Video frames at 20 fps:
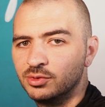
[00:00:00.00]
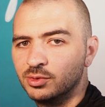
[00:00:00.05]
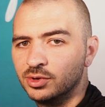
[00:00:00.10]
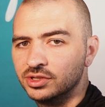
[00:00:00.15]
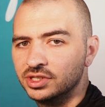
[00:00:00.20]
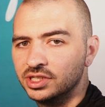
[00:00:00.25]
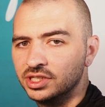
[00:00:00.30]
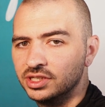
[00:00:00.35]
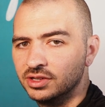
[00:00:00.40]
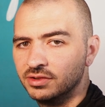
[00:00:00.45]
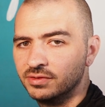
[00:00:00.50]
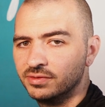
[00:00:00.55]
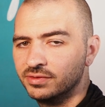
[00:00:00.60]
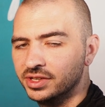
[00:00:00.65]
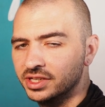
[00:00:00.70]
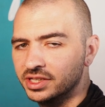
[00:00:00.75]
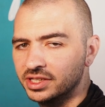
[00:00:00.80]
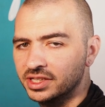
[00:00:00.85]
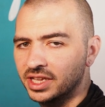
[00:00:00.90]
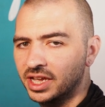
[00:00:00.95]
working of
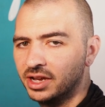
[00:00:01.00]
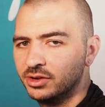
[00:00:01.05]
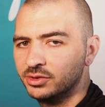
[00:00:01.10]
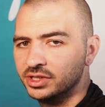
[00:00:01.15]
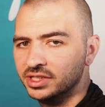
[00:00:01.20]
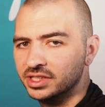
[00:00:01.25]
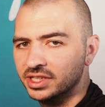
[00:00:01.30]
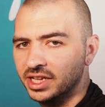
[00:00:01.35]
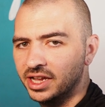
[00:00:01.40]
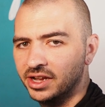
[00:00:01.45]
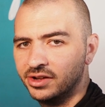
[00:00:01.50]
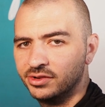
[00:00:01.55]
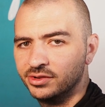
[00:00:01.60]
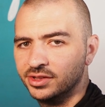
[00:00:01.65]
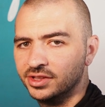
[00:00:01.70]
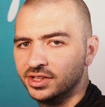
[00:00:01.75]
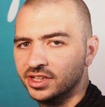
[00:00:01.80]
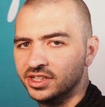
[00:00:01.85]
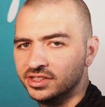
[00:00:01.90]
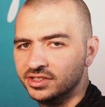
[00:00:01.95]
it counting down
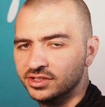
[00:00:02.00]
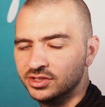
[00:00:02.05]
and then